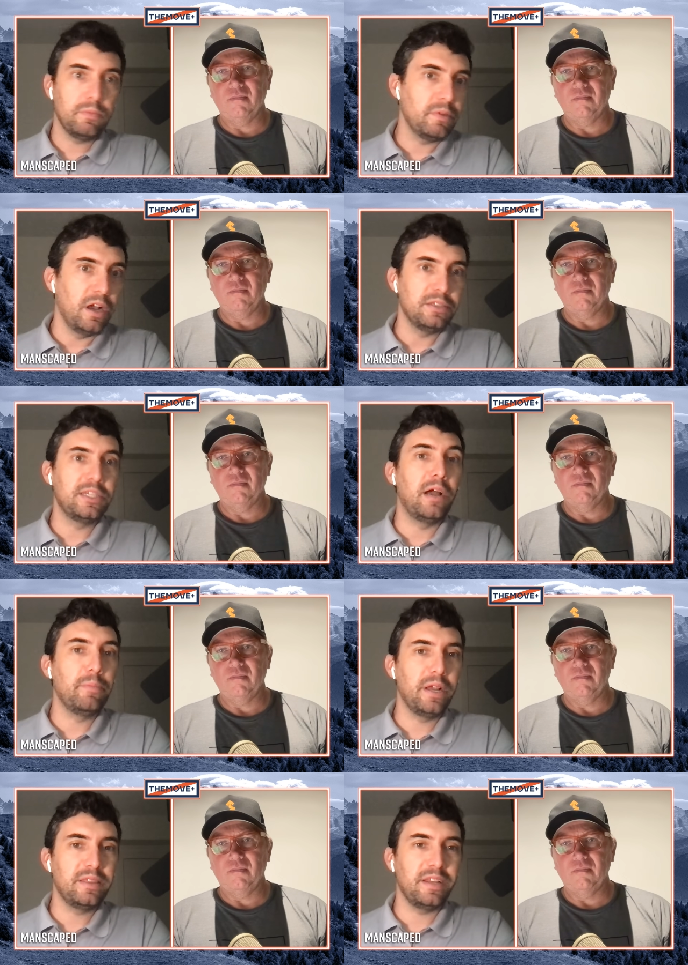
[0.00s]
Speaker 1: uh,
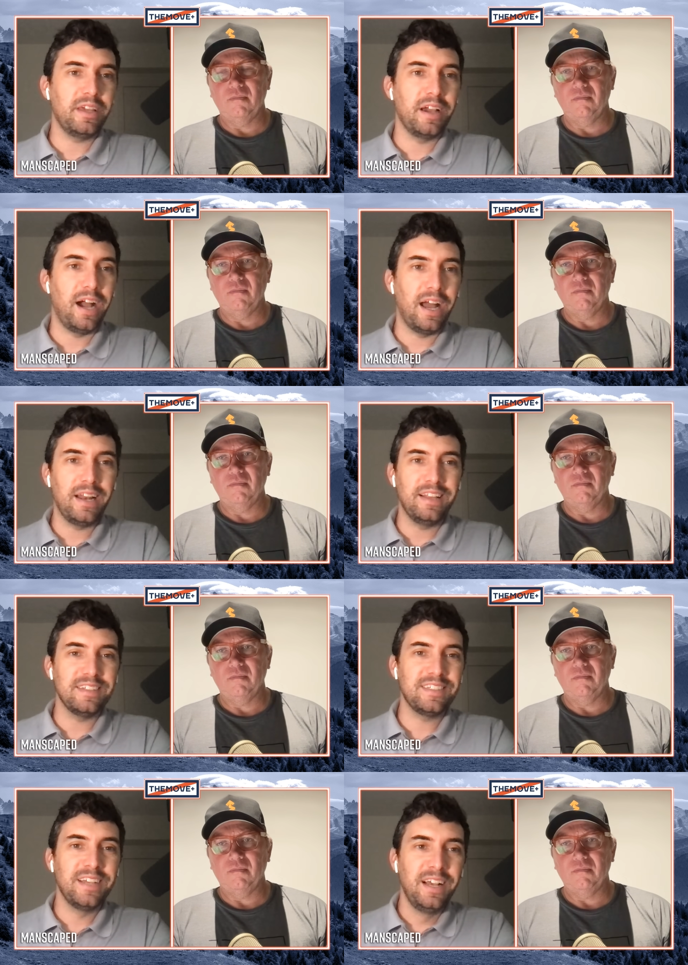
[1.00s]
soundbite that he caught.
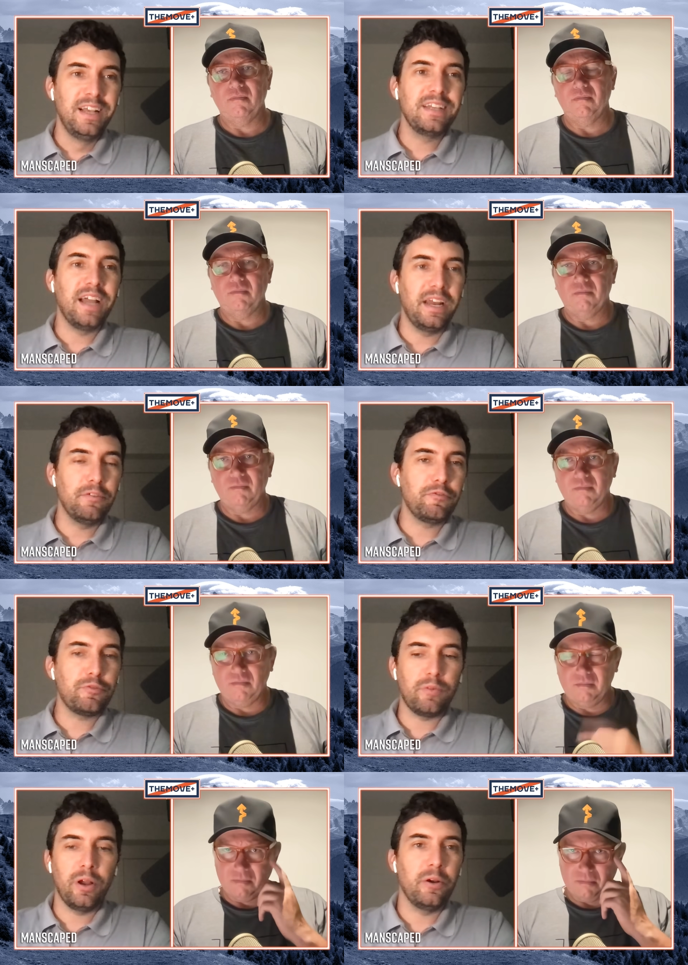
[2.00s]
This kind of
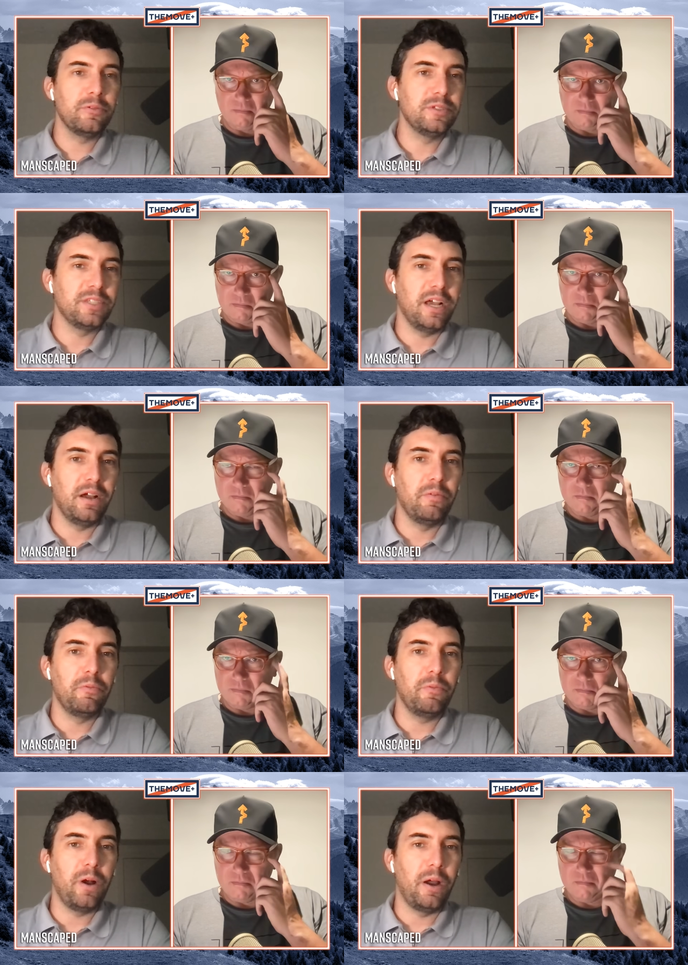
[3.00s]
throws uh,
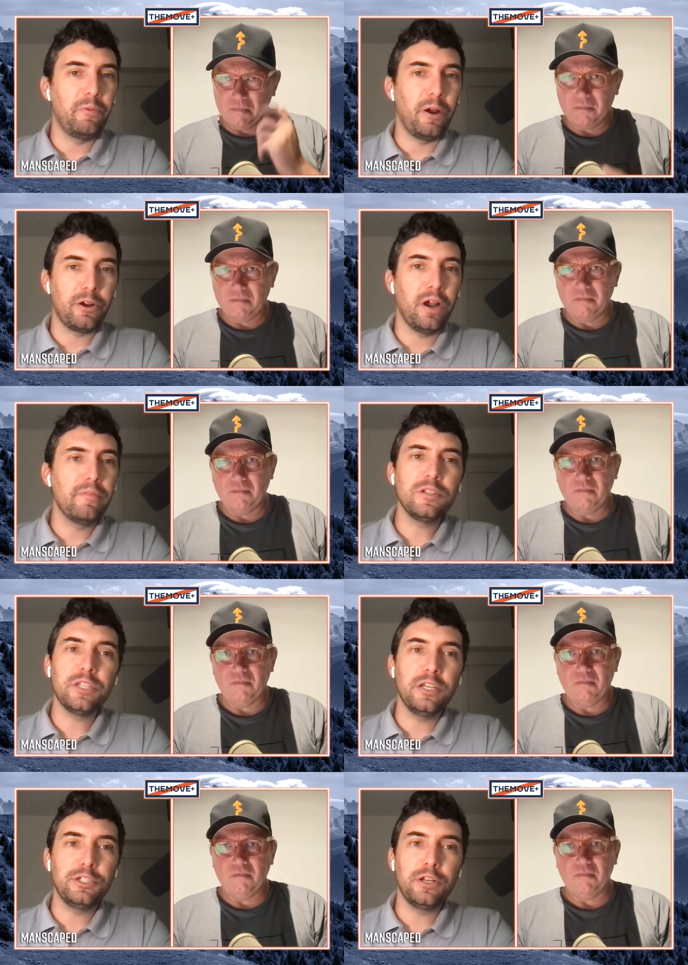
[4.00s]
our
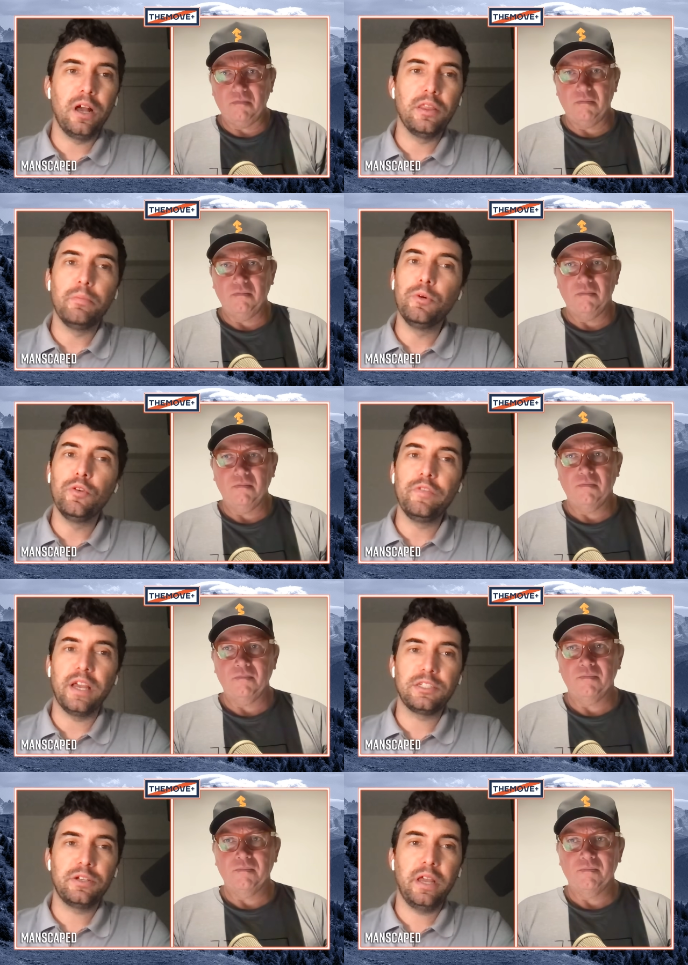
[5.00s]
conversation on the move
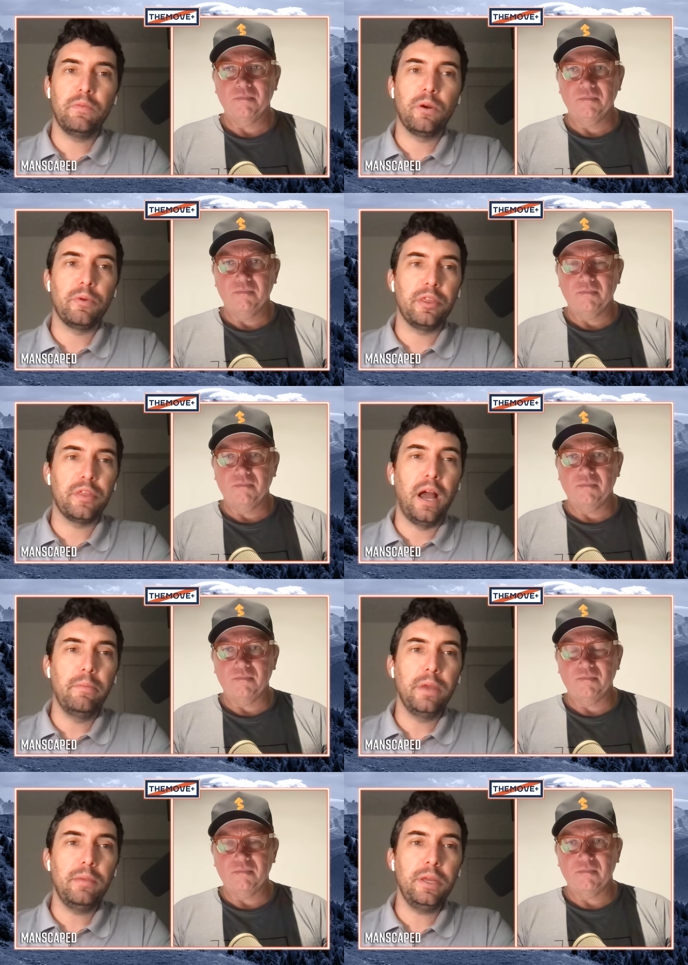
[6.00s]
yesterday, where we
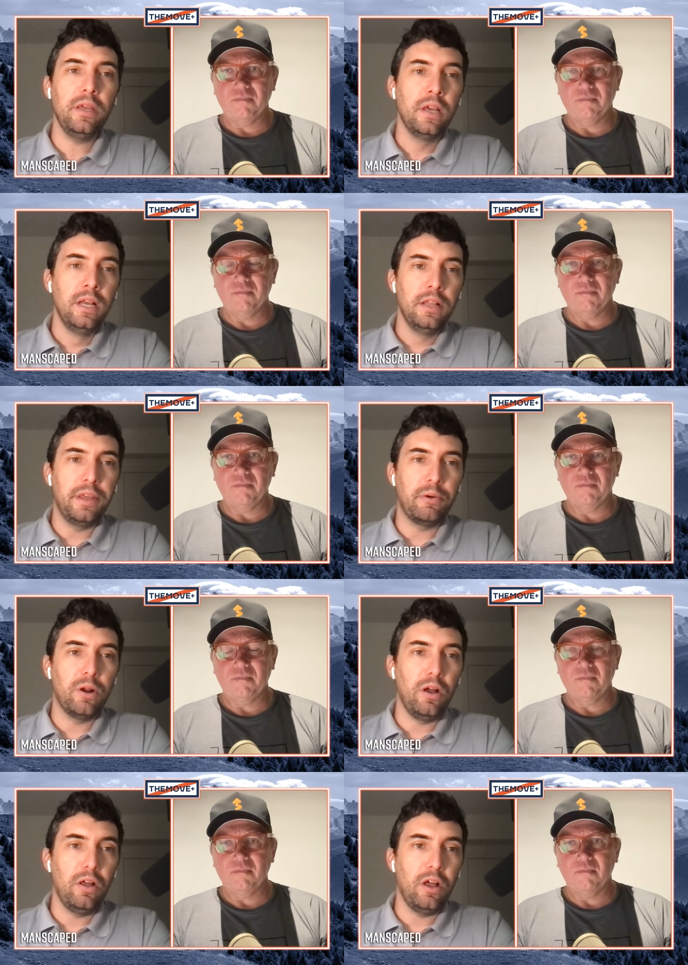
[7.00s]
thought maybe they were
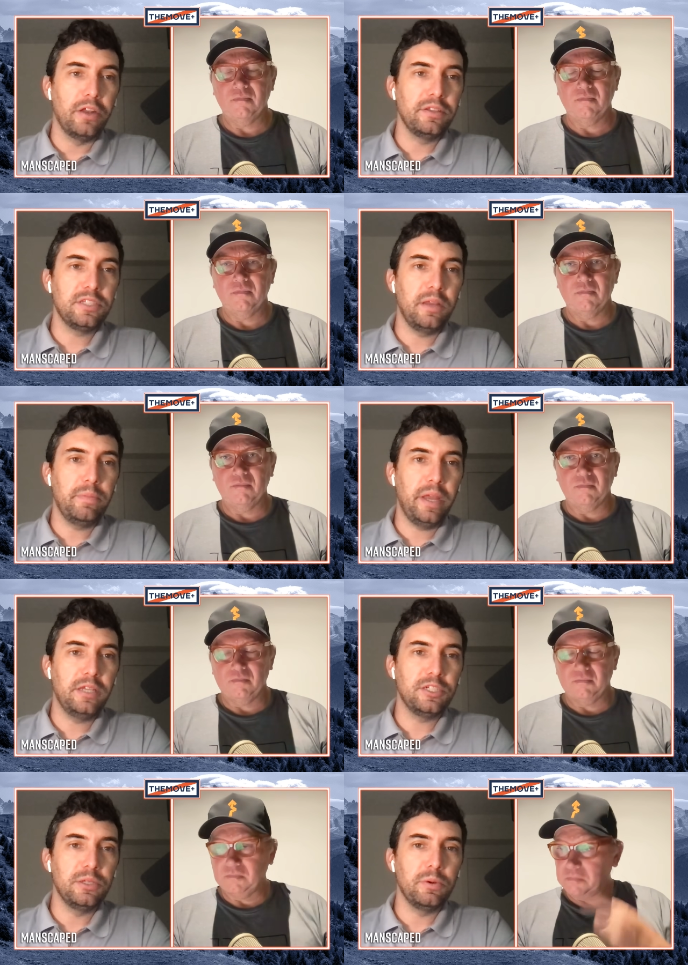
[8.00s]
all on the same
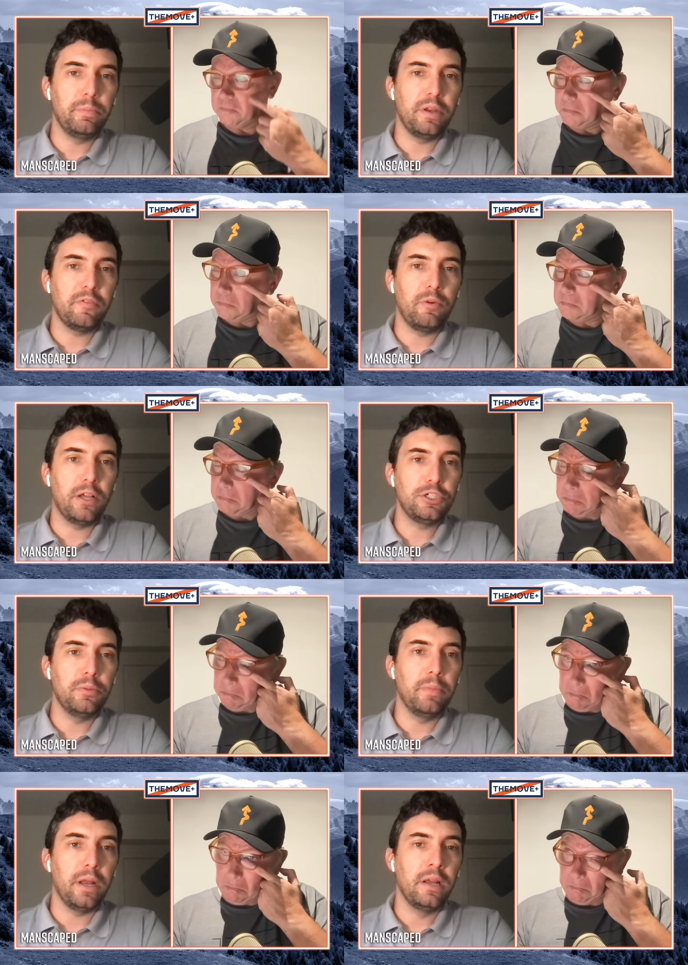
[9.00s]
page, into a bit of
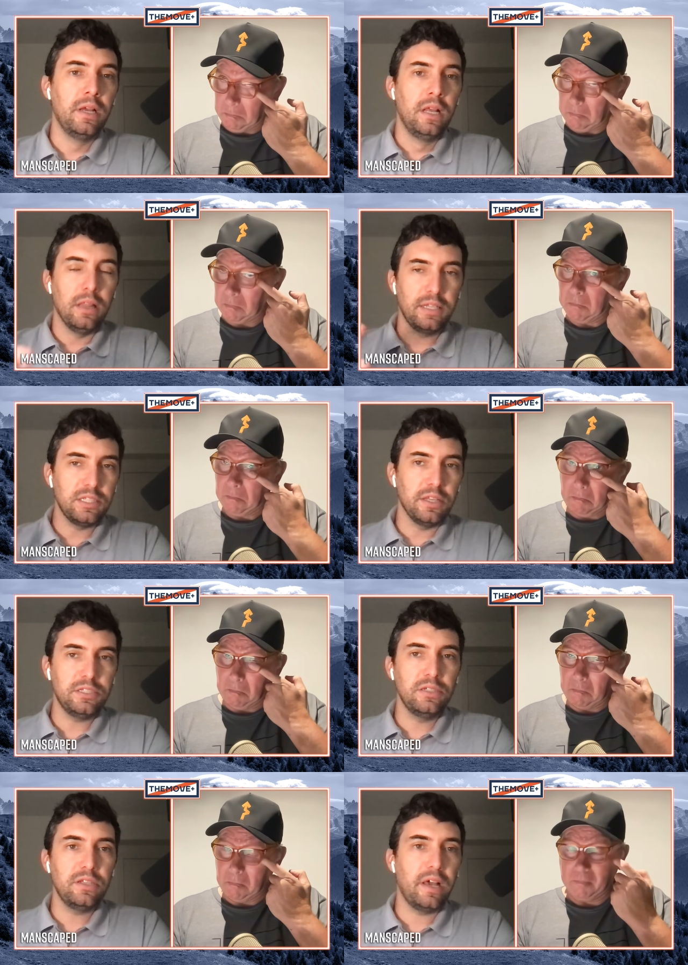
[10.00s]
question. But let's
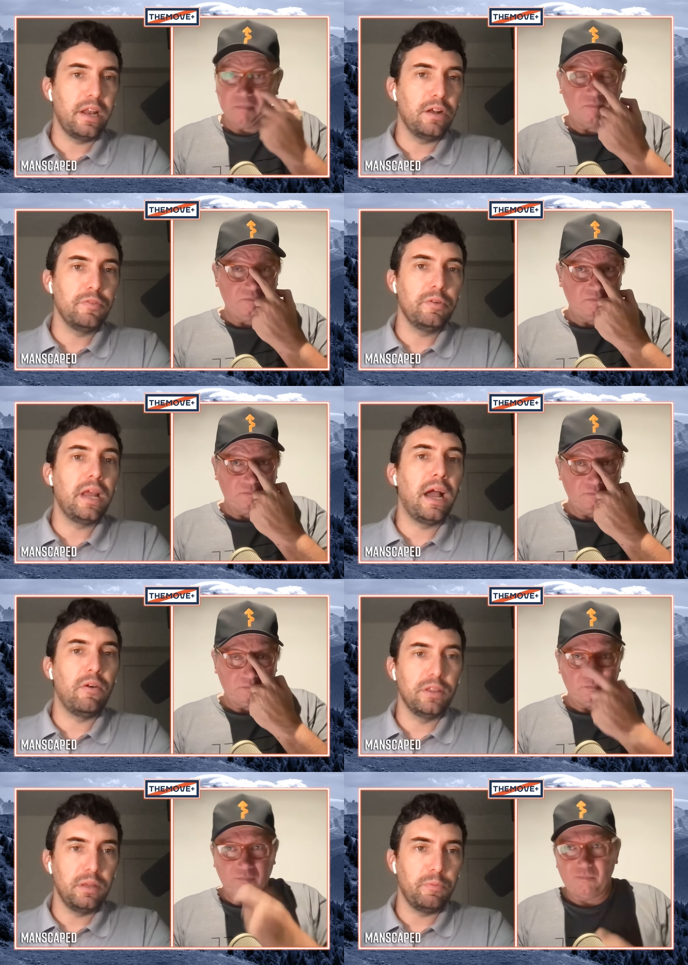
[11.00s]
listen to that interview
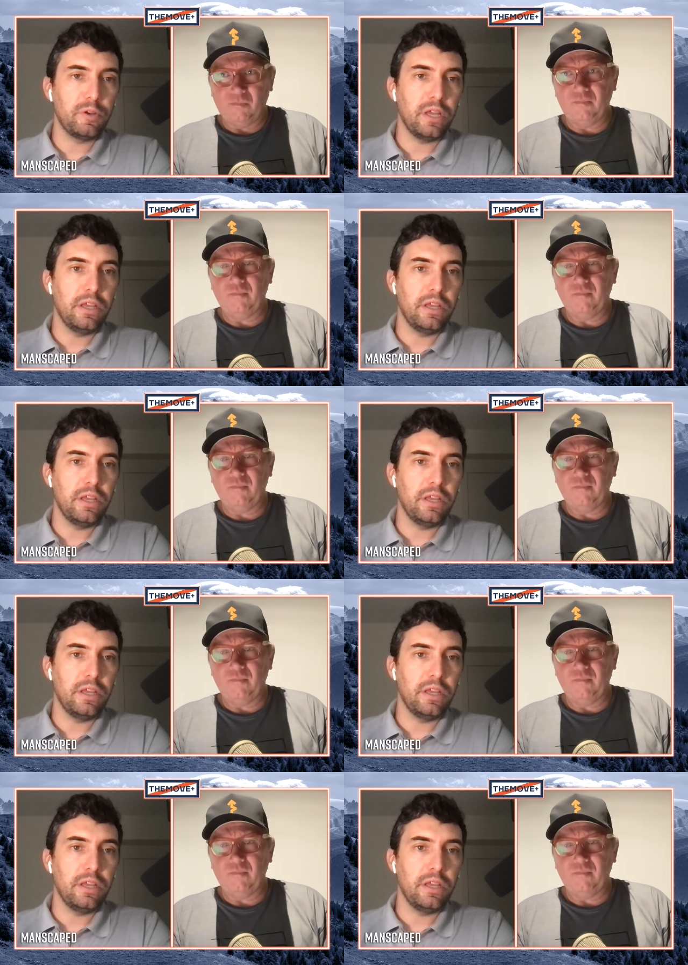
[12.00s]
now, and then we'll get